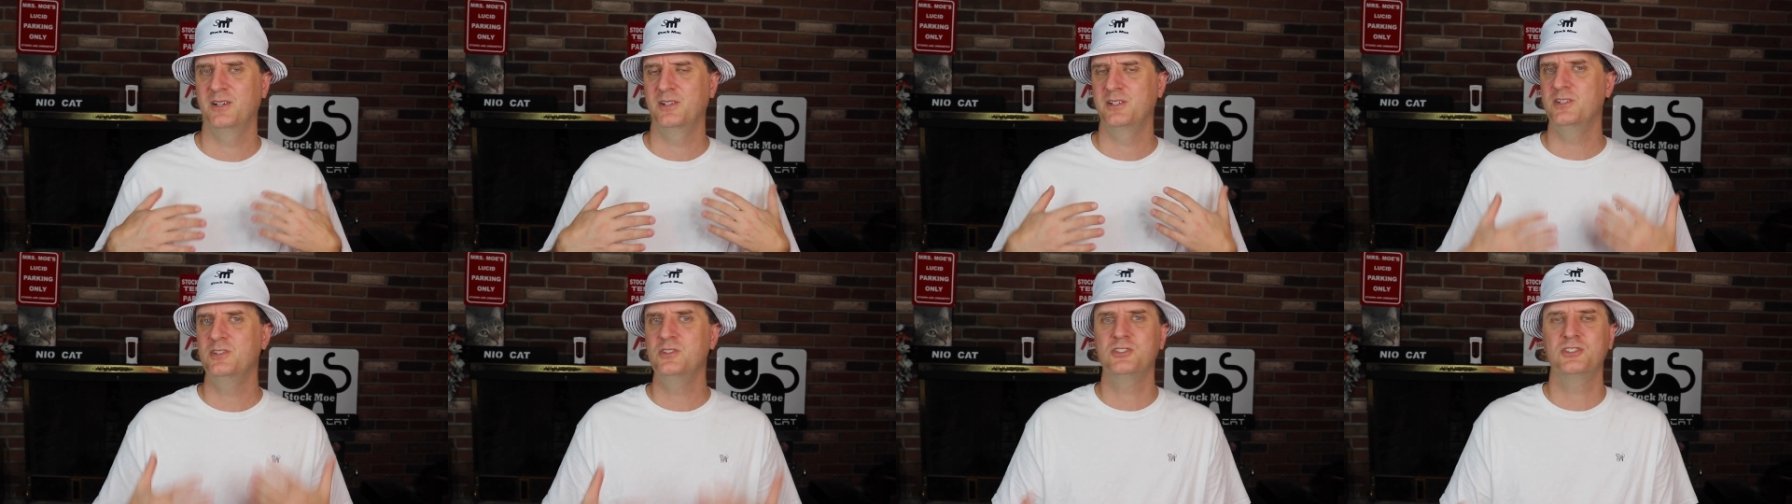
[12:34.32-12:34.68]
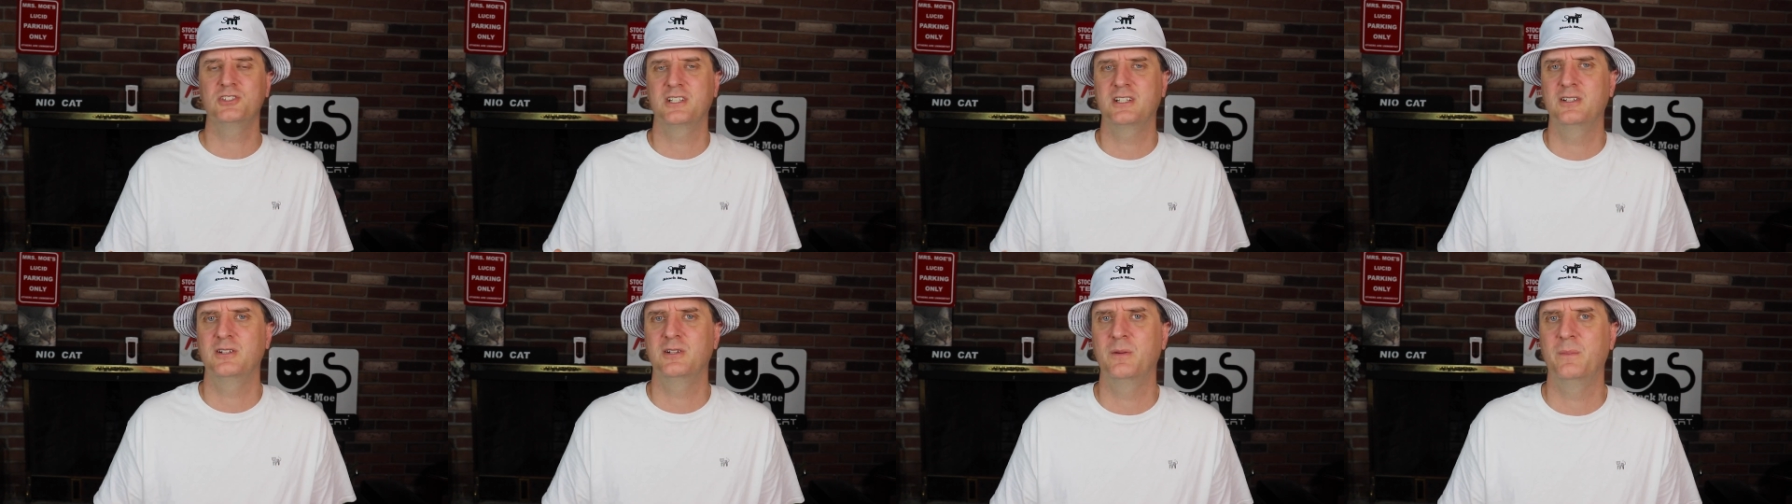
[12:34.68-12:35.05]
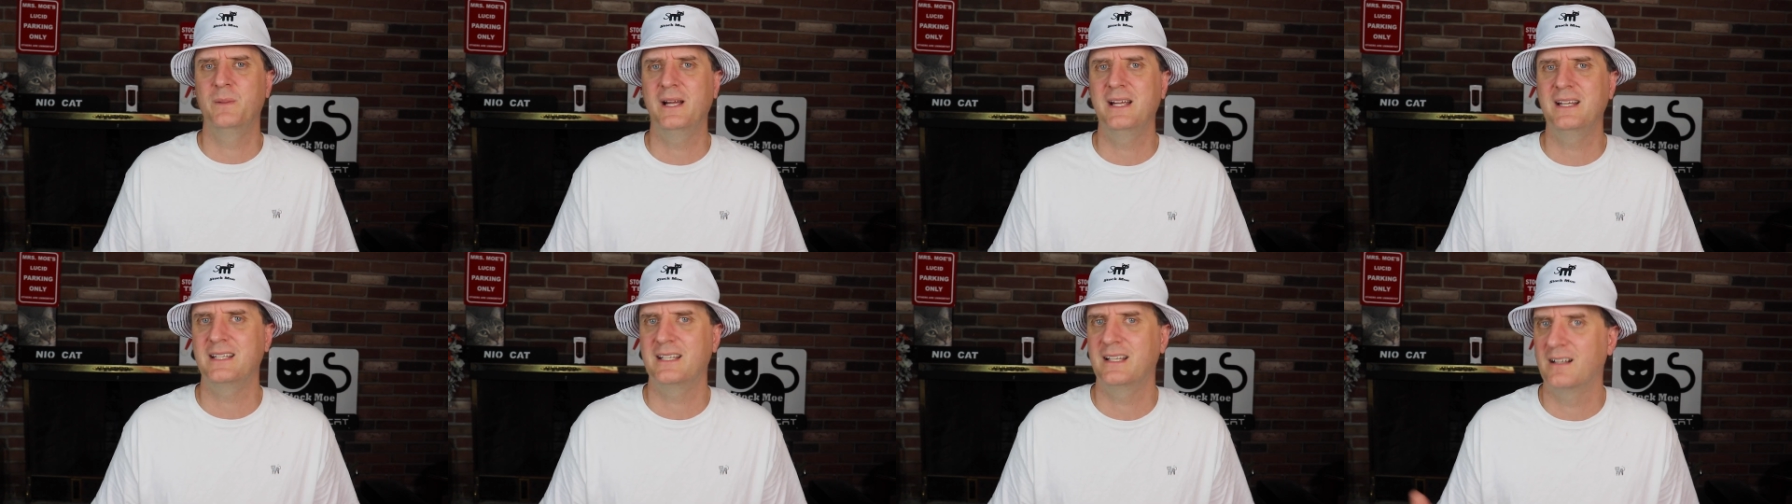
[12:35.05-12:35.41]
usually go to a
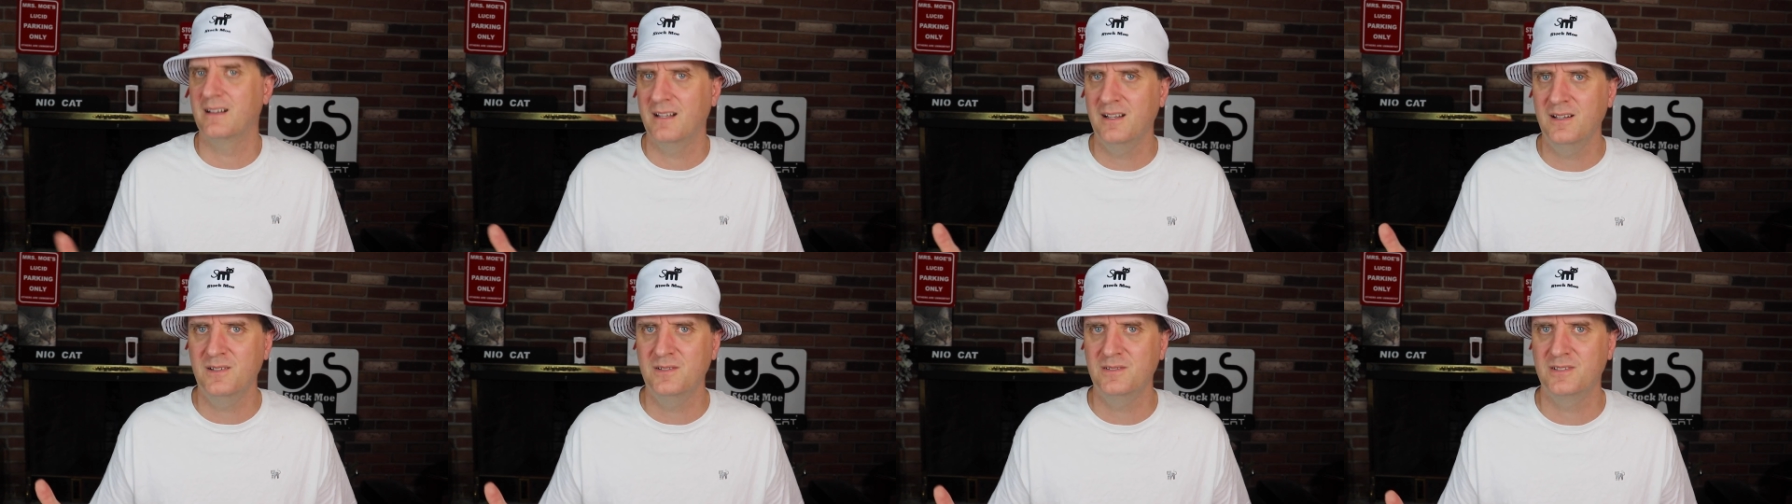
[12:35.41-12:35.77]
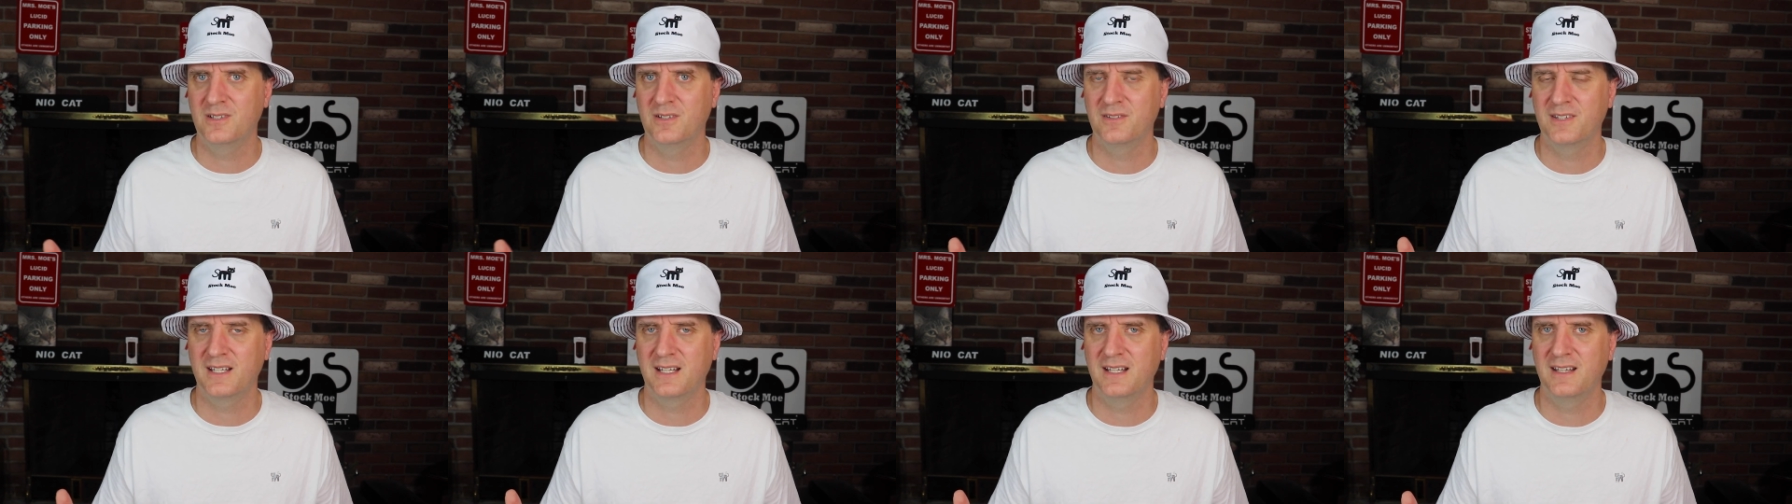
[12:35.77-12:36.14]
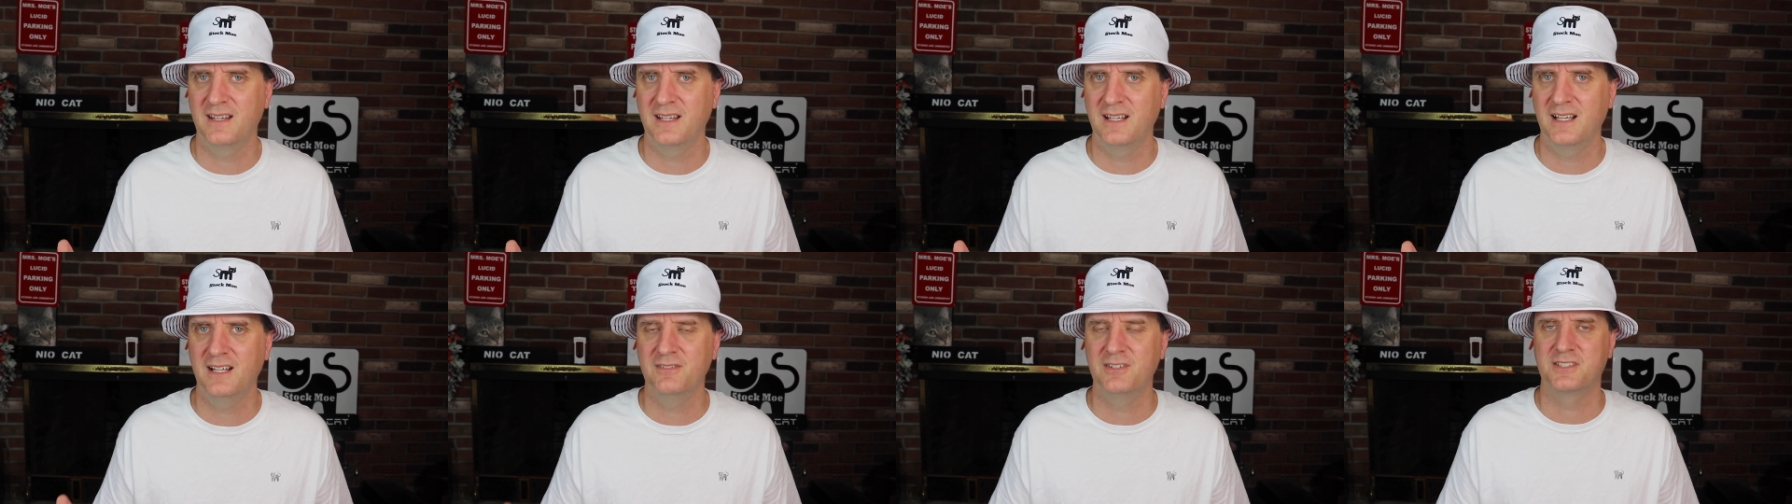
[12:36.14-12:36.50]
bank, get a loan, don't think
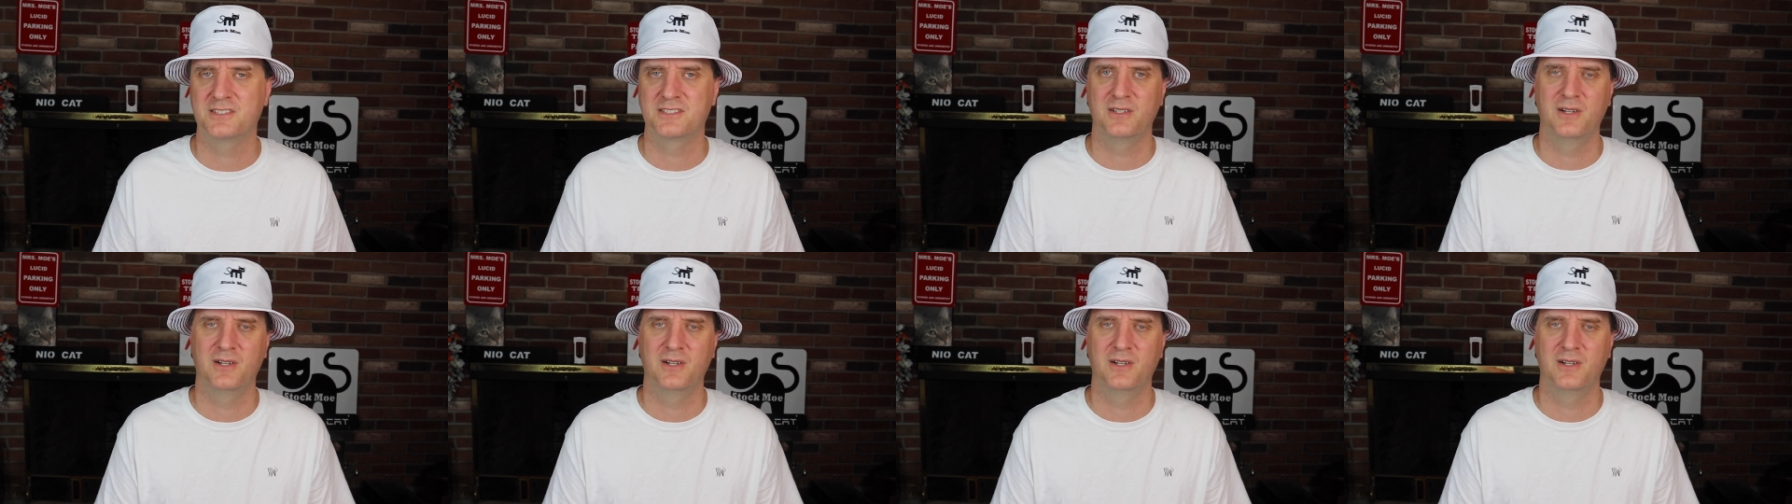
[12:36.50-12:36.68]
anything of it.